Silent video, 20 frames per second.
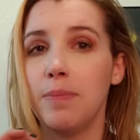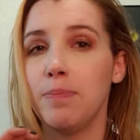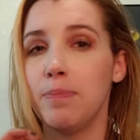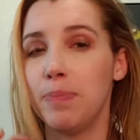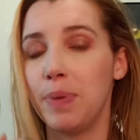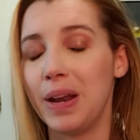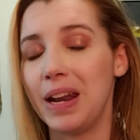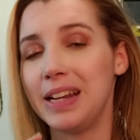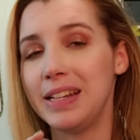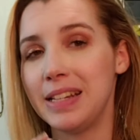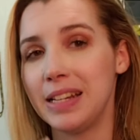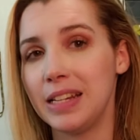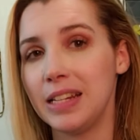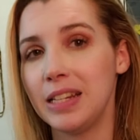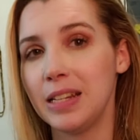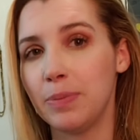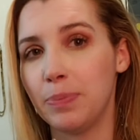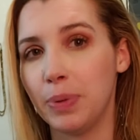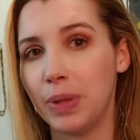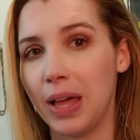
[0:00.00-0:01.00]
But I didn't
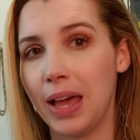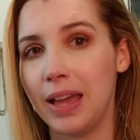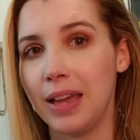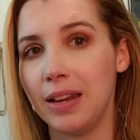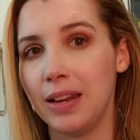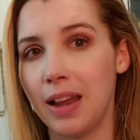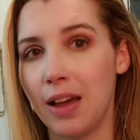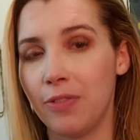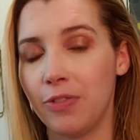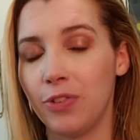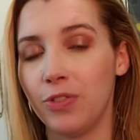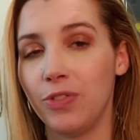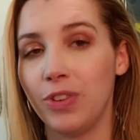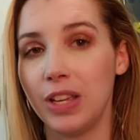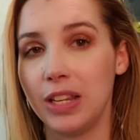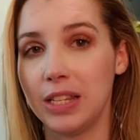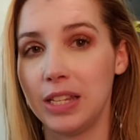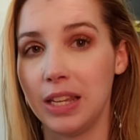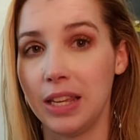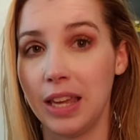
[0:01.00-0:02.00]
apply enough of
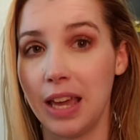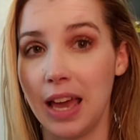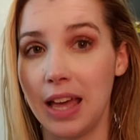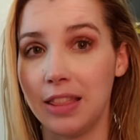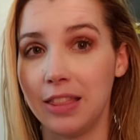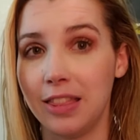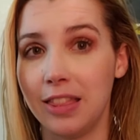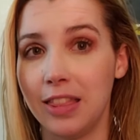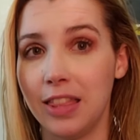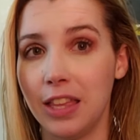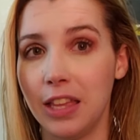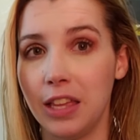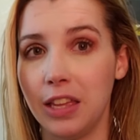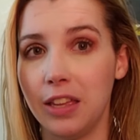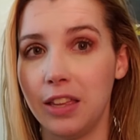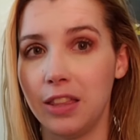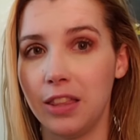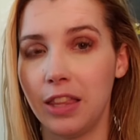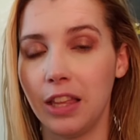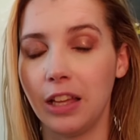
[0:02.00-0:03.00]
it to get the,
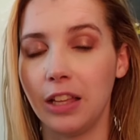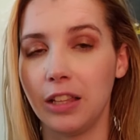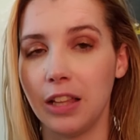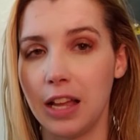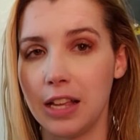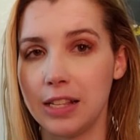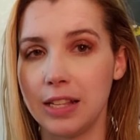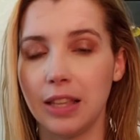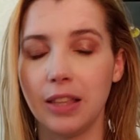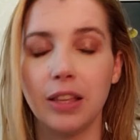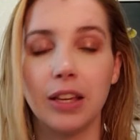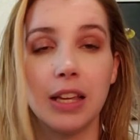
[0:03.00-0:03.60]
the glossy look.